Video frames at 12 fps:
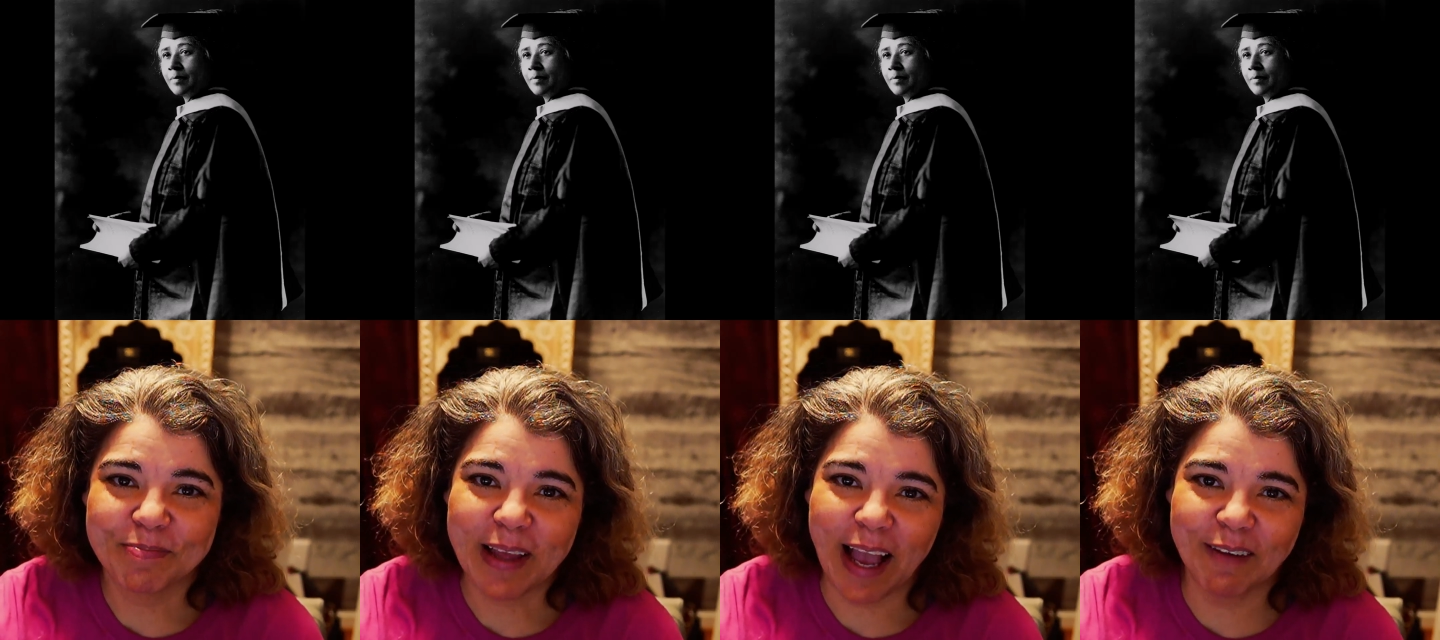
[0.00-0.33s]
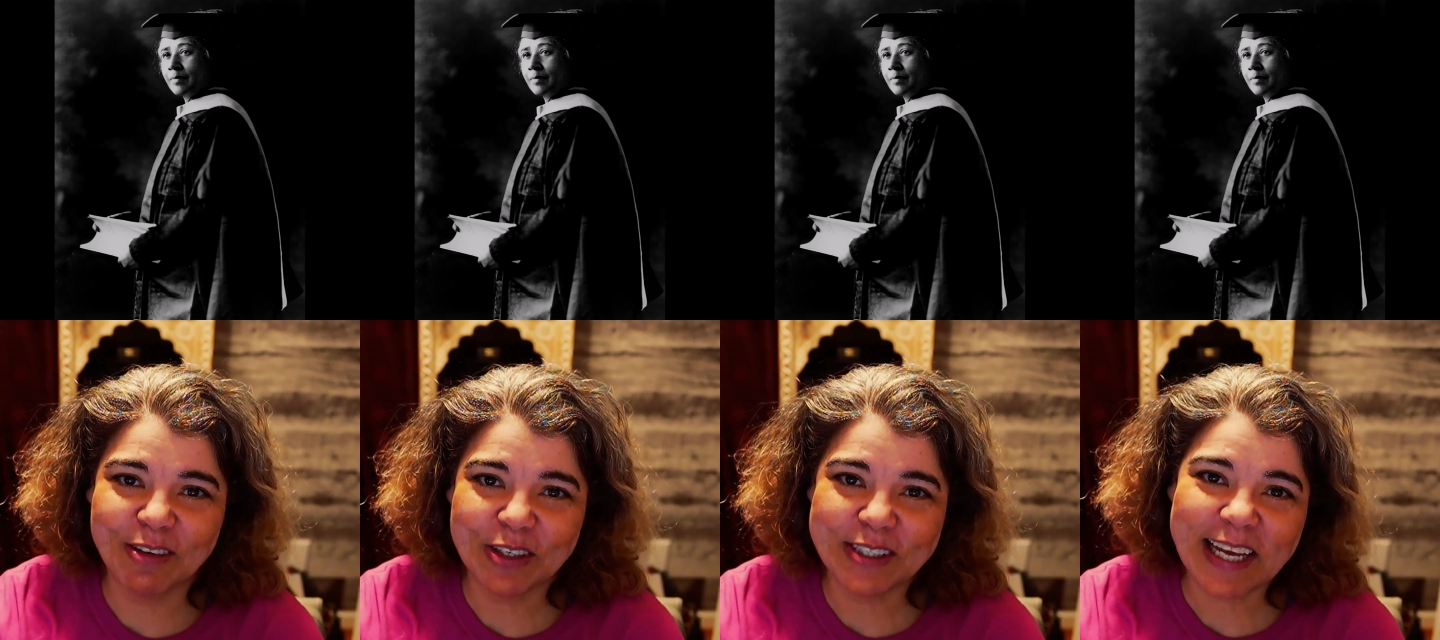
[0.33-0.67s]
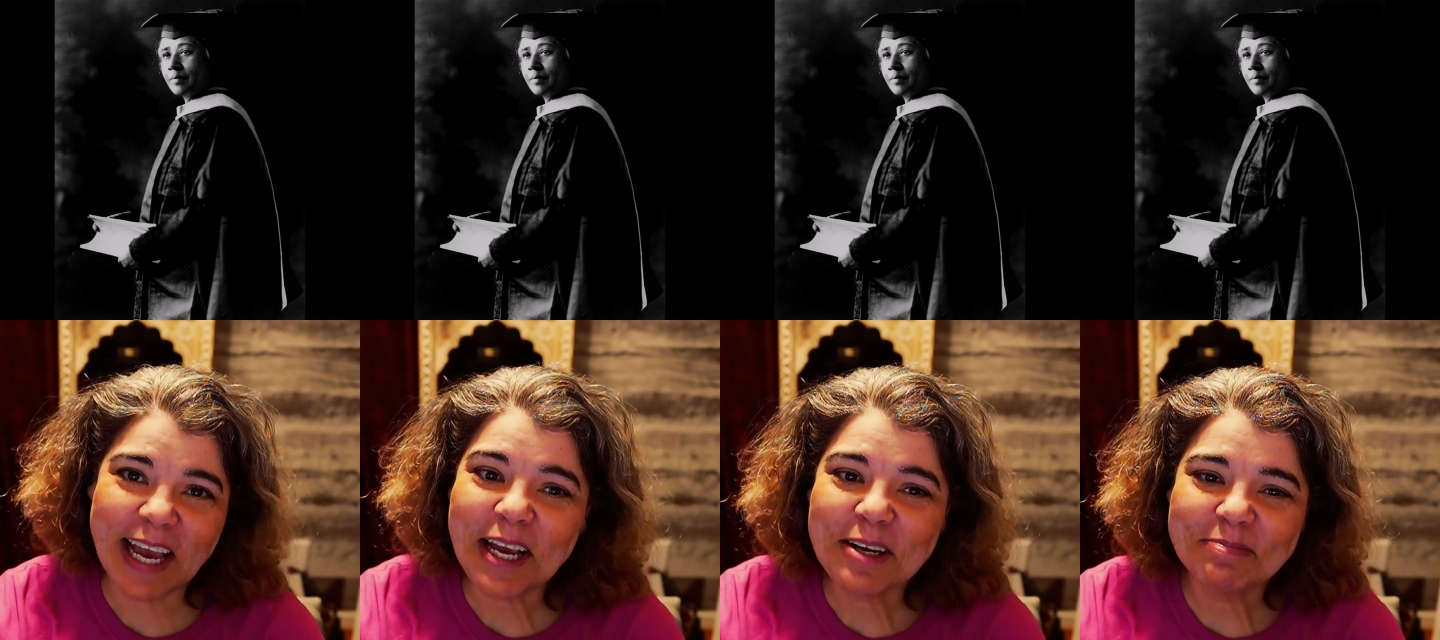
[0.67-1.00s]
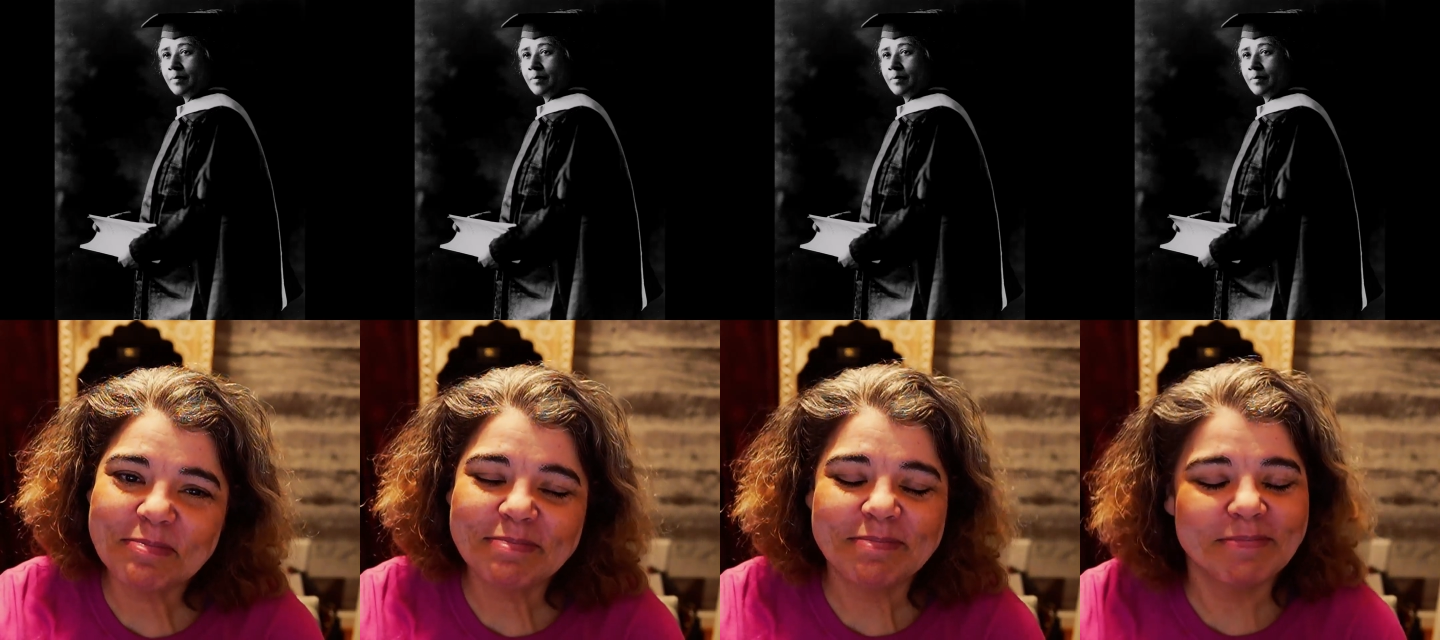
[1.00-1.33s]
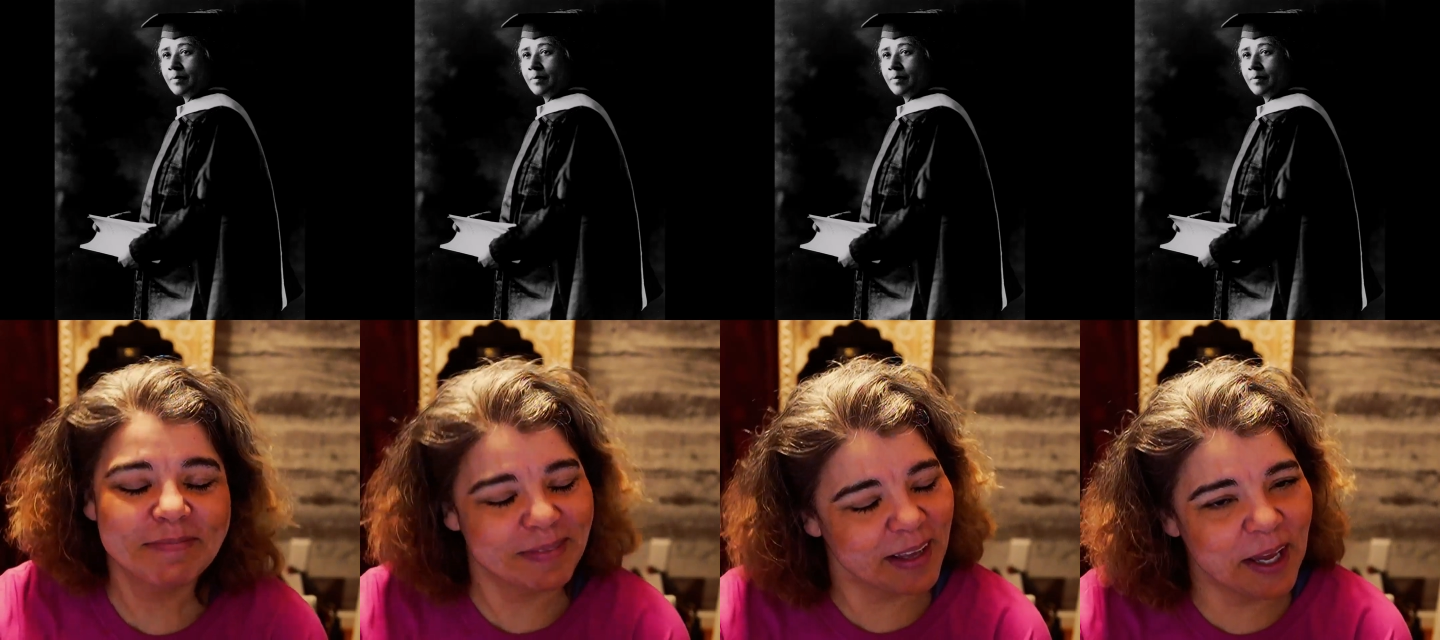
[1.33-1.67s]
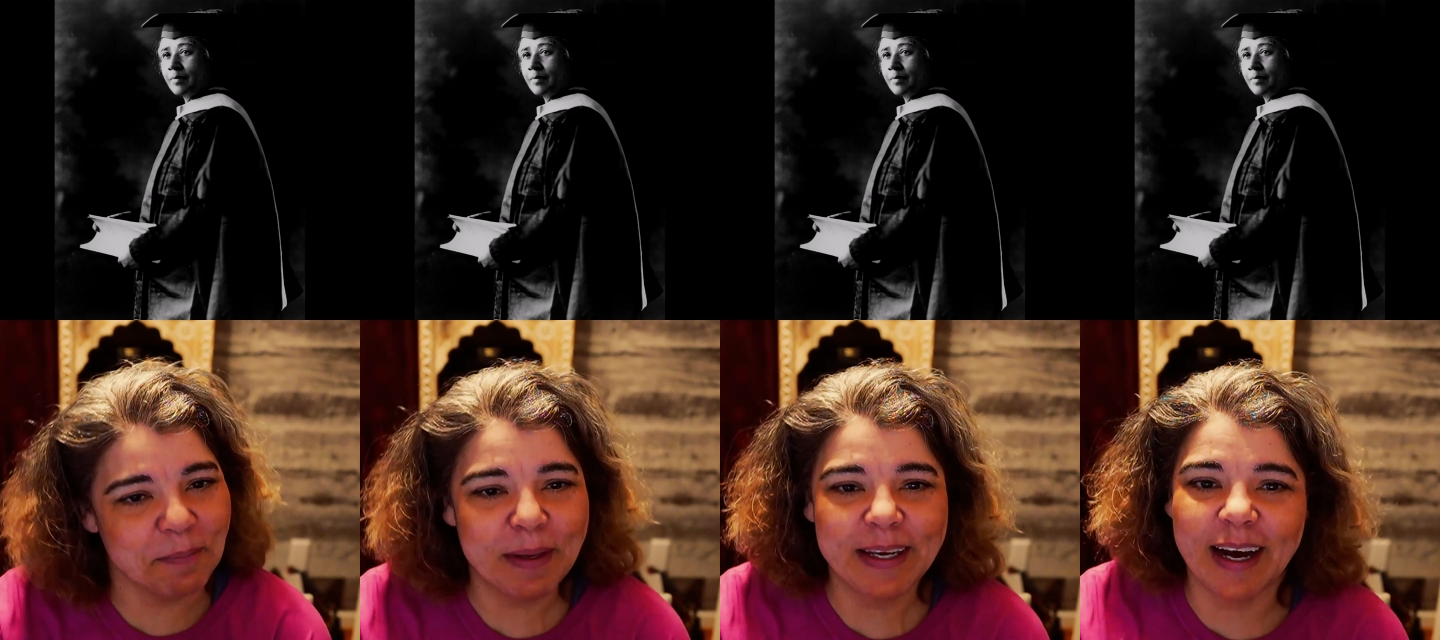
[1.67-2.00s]
Have a good day
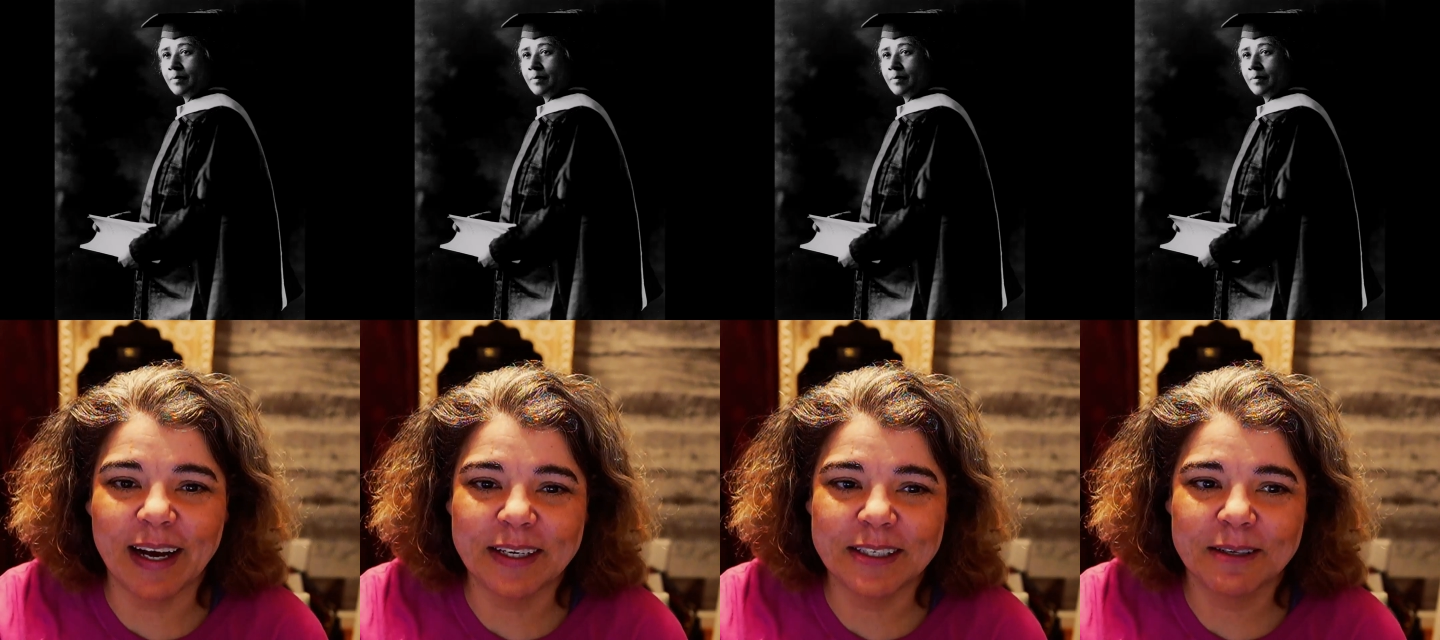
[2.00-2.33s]
and be kind.